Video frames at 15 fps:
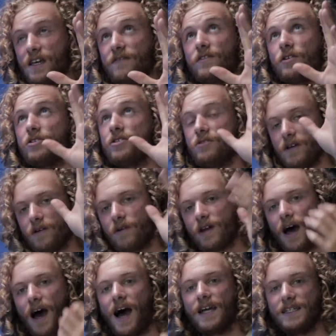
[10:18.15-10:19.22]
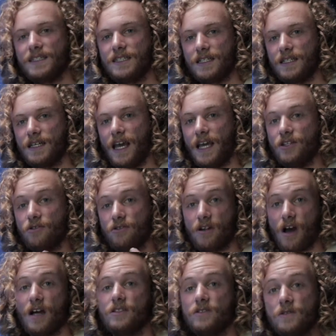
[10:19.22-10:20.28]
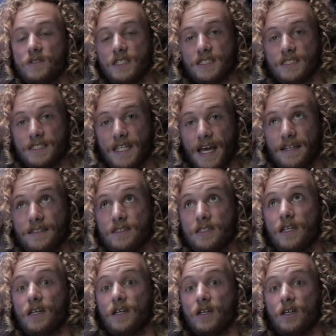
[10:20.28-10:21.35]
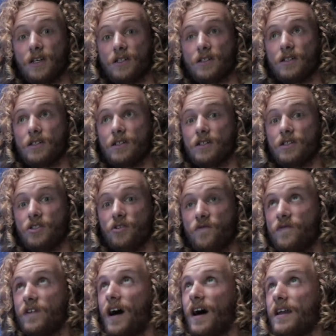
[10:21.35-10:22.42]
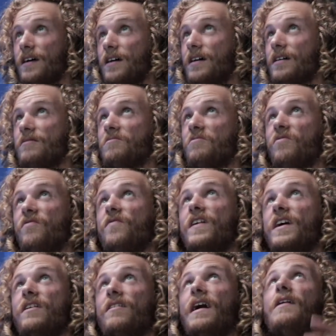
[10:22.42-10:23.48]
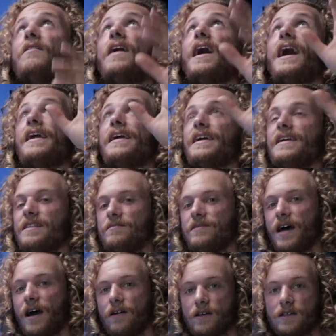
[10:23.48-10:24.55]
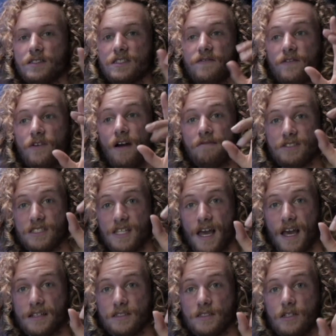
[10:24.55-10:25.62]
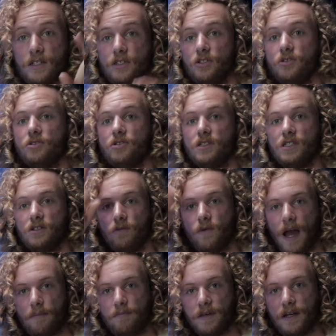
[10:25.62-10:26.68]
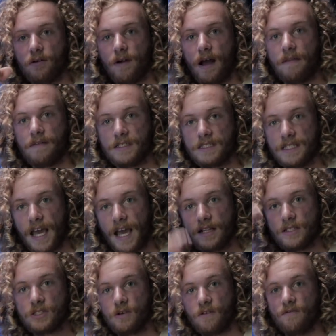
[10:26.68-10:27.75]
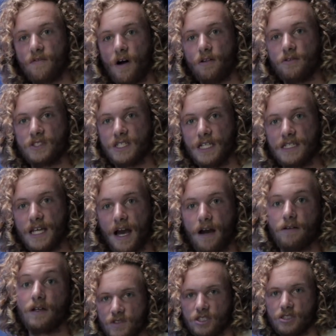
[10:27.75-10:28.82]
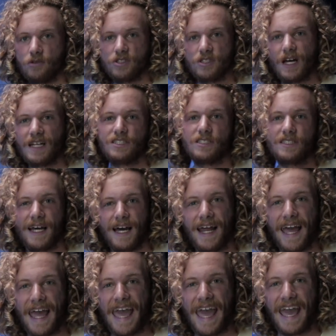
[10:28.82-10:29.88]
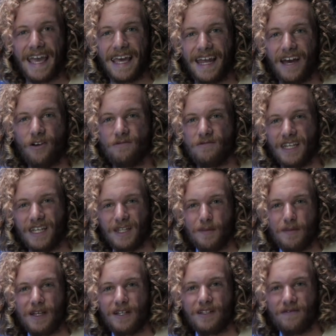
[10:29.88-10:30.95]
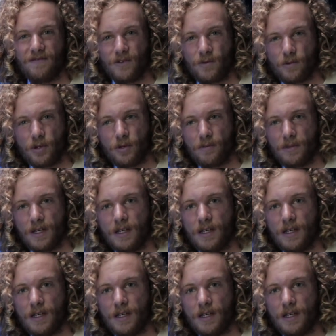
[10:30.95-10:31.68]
If you're doing what I did and you're not using stands, you've got to figure out how to get them down. Because if you have stands, usually you wrap it around the stand so it follows it down. So it's not just kind of hanging out in the middle of the room.